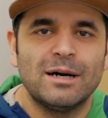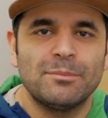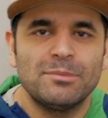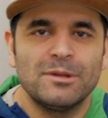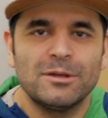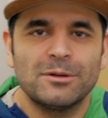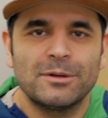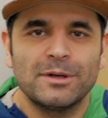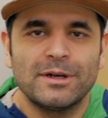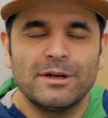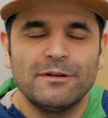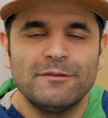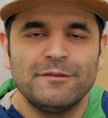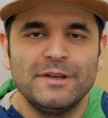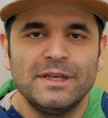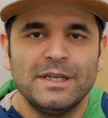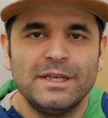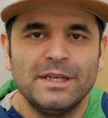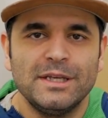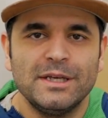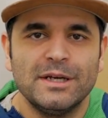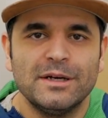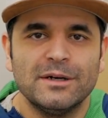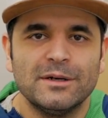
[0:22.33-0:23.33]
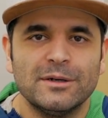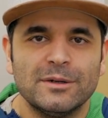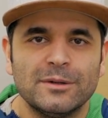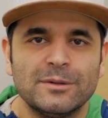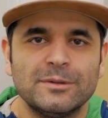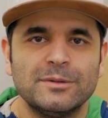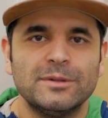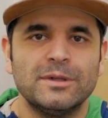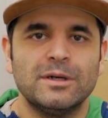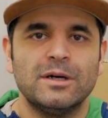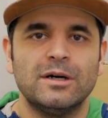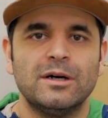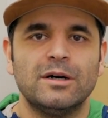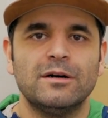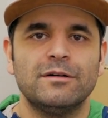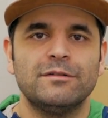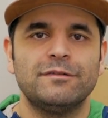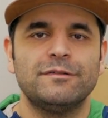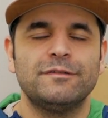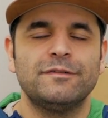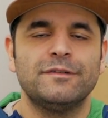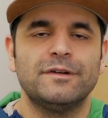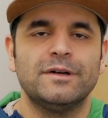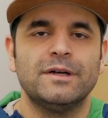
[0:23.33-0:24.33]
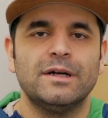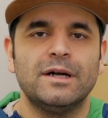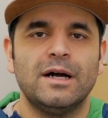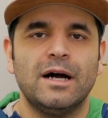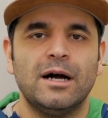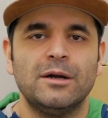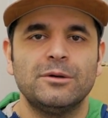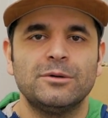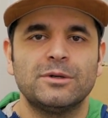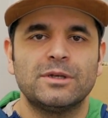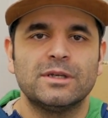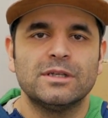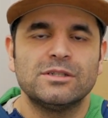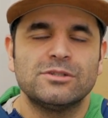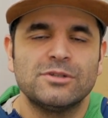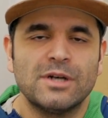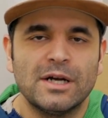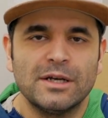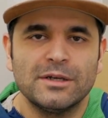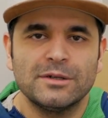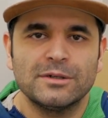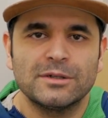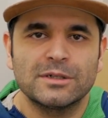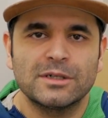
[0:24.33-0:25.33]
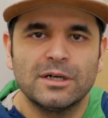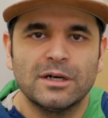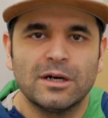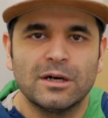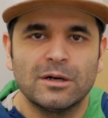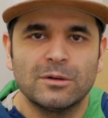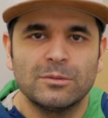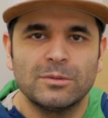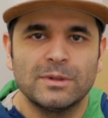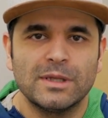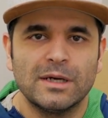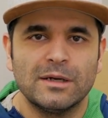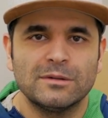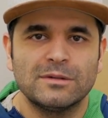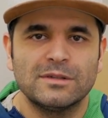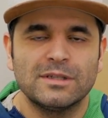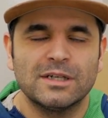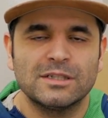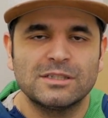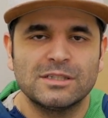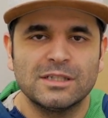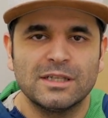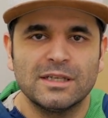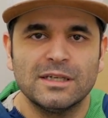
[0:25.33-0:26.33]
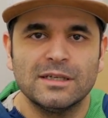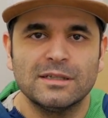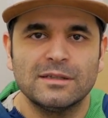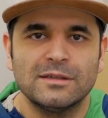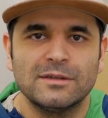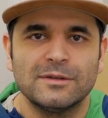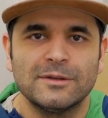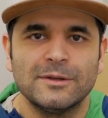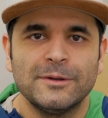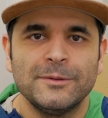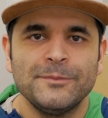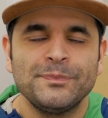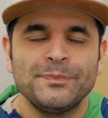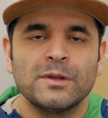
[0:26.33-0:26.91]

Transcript: uploaded a video of how you can dry your car without touching it,